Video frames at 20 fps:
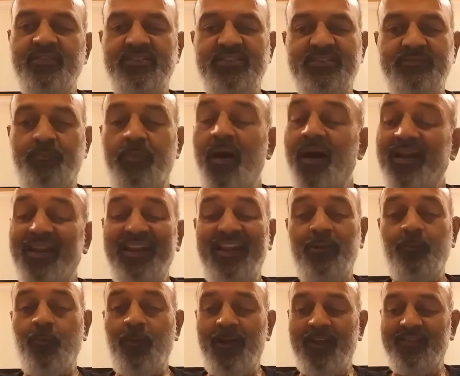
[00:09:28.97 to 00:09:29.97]
which is
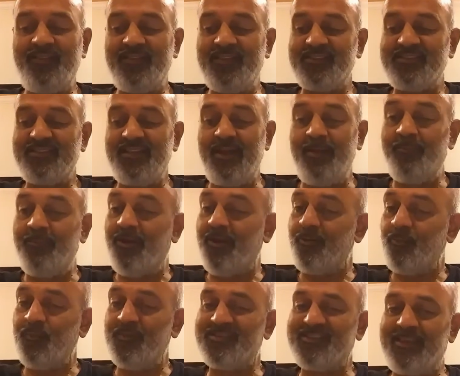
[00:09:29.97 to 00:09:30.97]
barley wine this time,
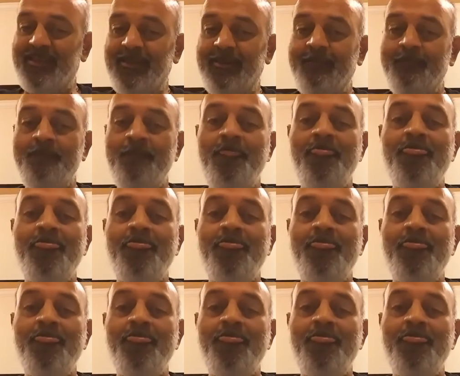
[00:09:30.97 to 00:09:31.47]
not whiskey,